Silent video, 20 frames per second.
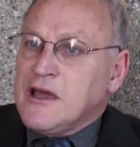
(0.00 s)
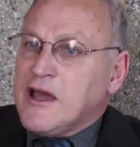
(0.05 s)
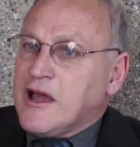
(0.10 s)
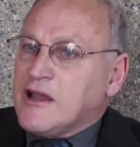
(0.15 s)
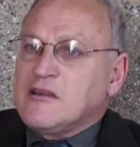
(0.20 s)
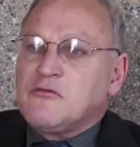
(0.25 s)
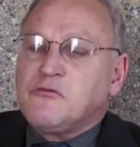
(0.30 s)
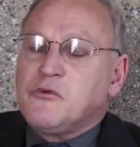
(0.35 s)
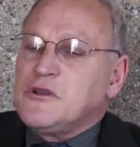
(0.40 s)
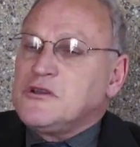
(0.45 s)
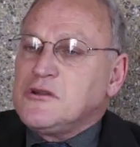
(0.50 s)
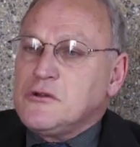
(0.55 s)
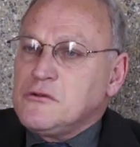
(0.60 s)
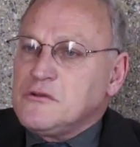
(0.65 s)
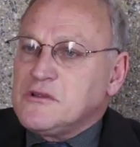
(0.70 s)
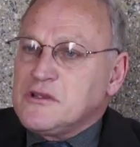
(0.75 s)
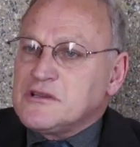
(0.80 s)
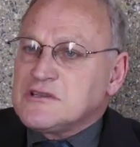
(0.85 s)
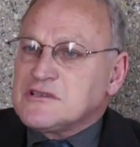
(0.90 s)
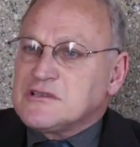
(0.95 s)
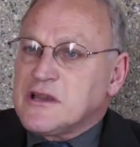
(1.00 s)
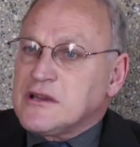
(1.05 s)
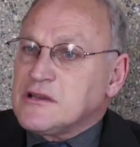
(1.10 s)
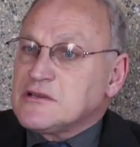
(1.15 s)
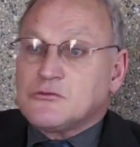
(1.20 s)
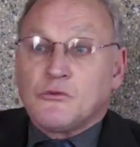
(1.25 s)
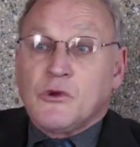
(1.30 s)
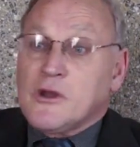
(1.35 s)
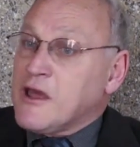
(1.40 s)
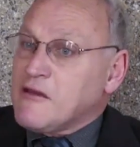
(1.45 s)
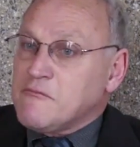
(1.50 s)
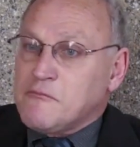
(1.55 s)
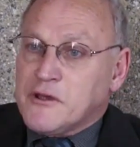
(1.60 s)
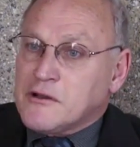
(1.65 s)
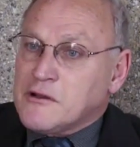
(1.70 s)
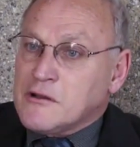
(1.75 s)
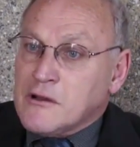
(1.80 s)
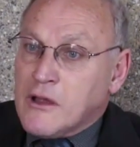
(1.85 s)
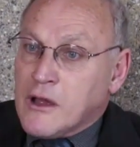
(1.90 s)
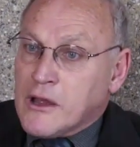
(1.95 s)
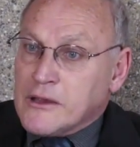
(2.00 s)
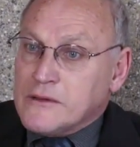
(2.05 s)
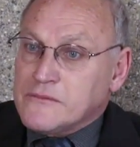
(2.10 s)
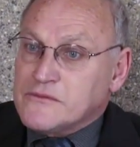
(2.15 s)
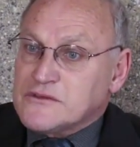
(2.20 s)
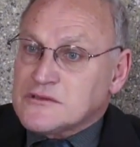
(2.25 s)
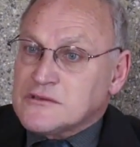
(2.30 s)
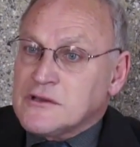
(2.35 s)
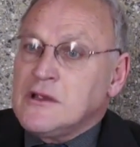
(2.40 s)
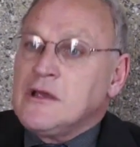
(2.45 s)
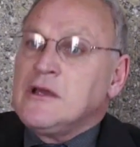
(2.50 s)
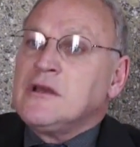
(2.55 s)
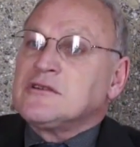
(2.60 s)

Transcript: And if we do these things, we'll have better lives.